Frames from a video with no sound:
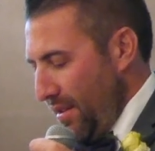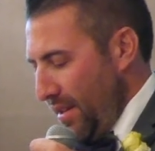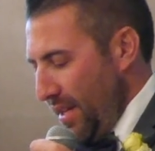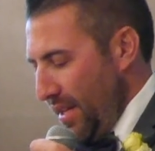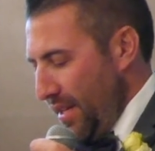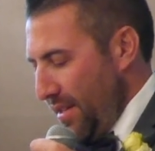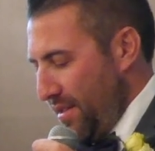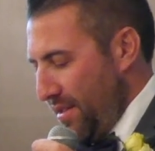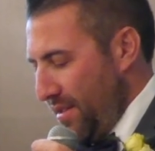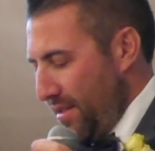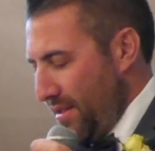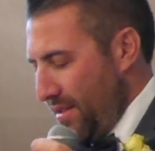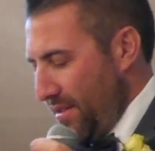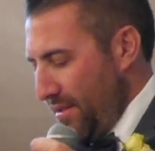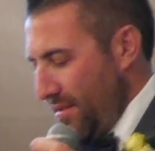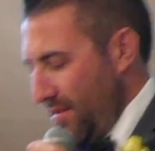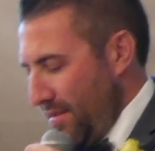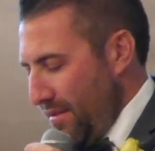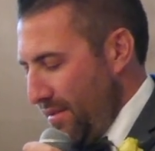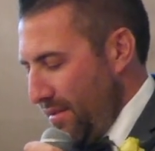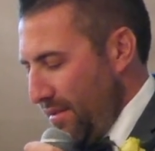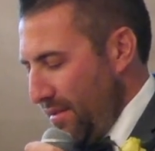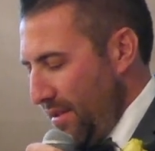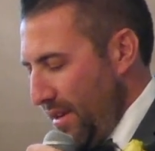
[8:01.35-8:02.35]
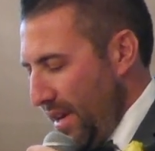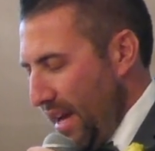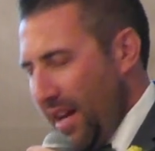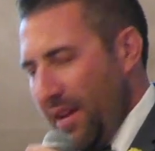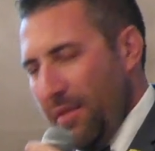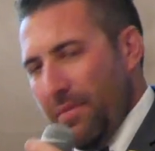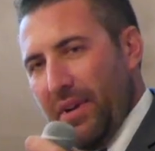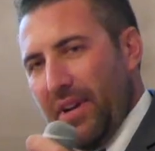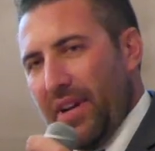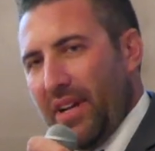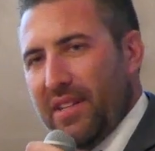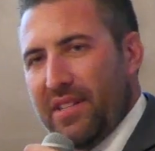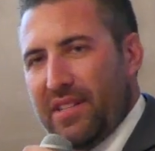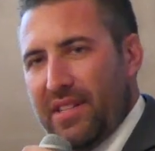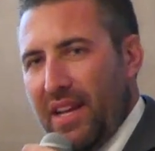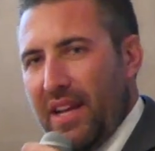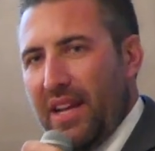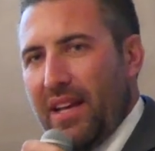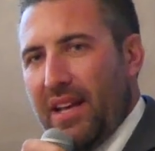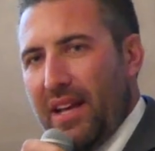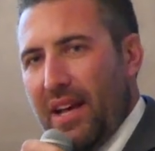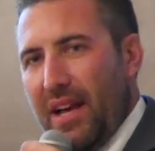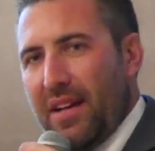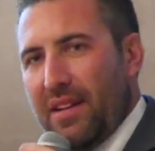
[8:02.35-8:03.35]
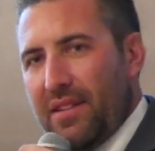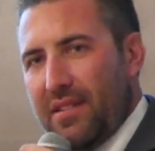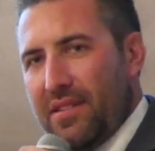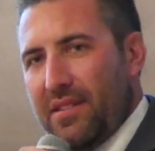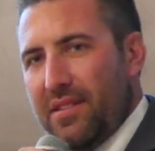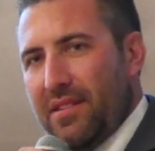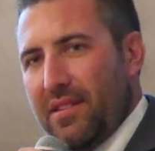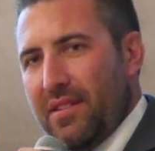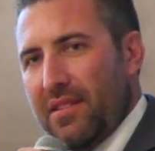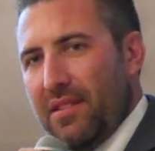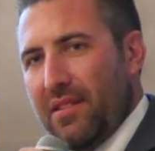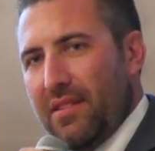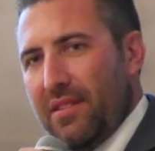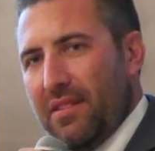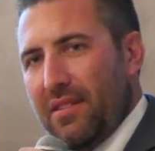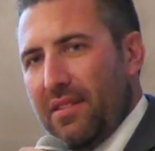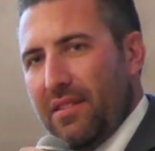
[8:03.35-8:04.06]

It's, anyone can say yes,